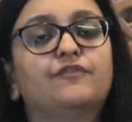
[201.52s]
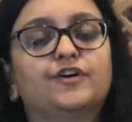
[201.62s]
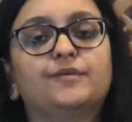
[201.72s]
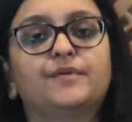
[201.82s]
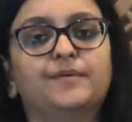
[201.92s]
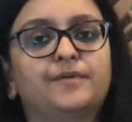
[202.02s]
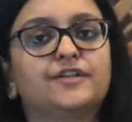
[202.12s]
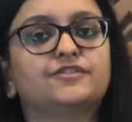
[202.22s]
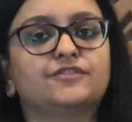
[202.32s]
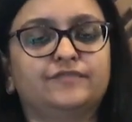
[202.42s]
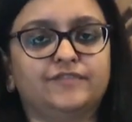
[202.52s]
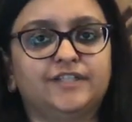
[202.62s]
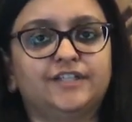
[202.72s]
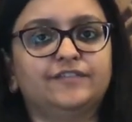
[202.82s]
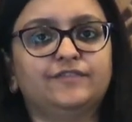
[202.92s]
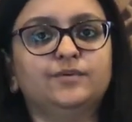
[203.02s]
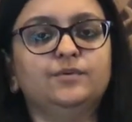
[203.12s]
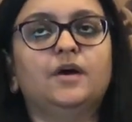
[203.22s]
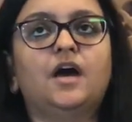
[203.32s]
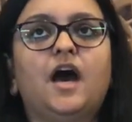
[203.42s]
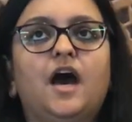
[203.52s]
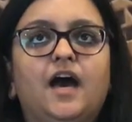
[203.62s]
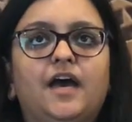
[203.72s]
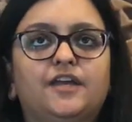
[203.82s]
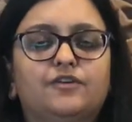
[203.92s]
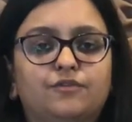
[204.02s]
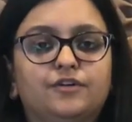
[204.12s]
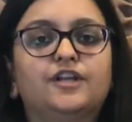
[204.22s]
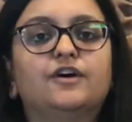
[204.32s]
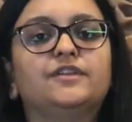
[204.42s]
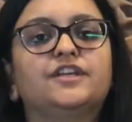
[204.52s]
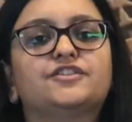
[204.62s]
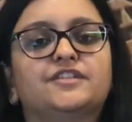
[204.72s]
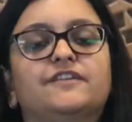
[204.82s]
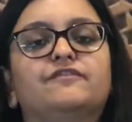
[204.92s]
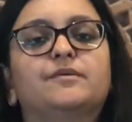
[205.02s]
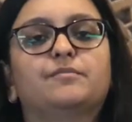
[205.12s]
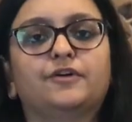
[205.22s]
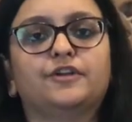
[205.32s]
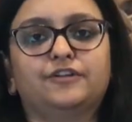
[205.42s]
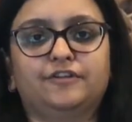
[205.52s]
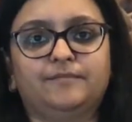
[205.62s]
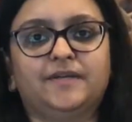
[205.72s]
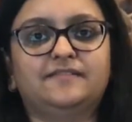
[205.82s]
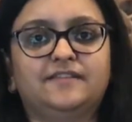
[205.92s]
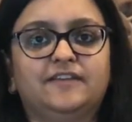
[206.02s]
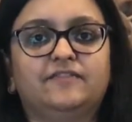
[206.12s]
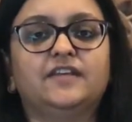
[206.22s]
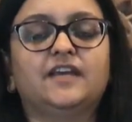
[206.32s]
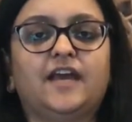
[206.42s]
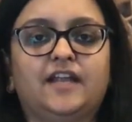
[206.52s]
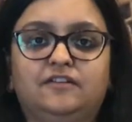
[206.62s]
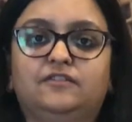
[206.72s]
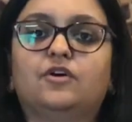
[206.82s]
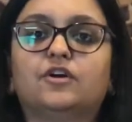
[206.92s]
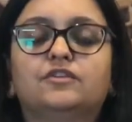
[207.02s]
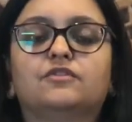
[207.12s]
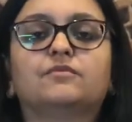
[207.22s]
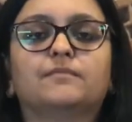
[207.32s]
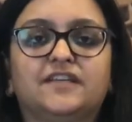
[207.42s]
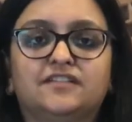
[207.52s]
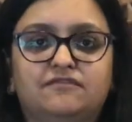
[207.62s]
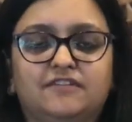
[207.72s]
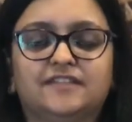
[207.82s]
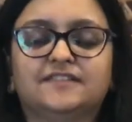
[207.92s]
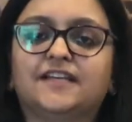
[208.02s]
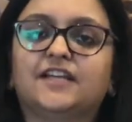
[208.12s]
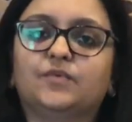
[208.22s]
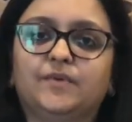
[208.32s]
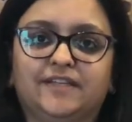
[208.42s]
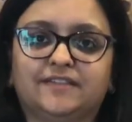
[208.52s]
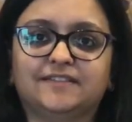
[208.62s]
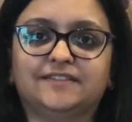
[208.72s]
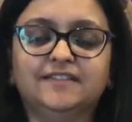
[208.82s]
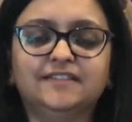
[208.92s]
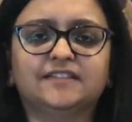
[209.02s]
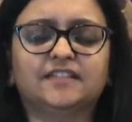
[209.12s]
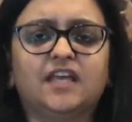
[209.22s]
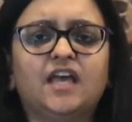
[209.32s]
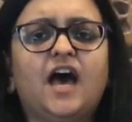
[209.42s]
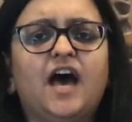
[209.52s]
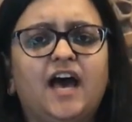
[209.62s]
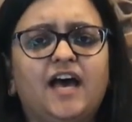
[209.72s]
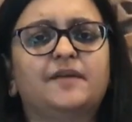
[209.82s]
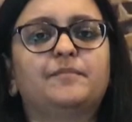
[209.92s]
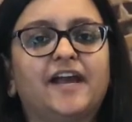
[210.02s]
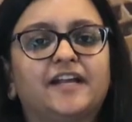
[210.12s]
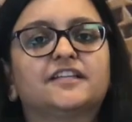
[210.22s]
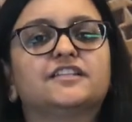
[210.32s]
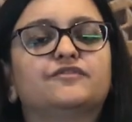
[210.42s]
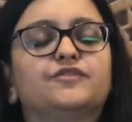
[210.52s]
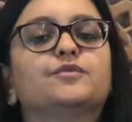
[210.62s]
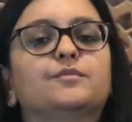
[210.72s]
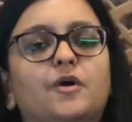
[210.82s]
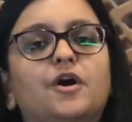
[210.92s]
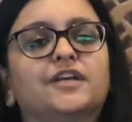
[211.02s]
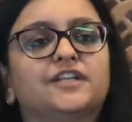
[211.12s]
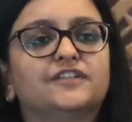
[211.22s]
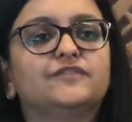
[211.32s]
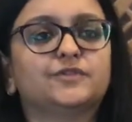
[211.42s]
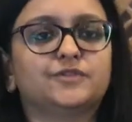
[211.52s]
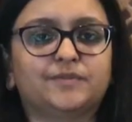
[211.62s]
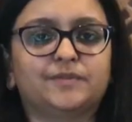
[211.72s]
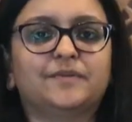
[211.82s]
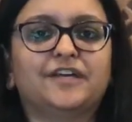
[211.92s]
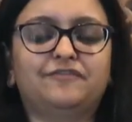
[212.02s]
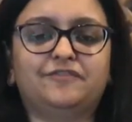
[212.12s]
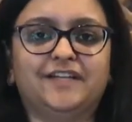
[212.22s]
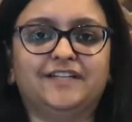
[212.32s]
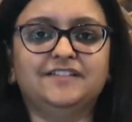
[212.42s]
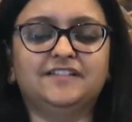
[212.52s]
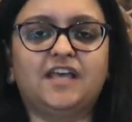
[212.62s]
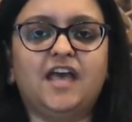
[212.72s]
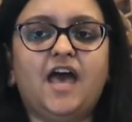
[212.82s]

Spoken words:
For preparation of interview, I wrote down each and every point on my CV and thought through my strengths and weaknesses. I practiced few mock interviews with my friends,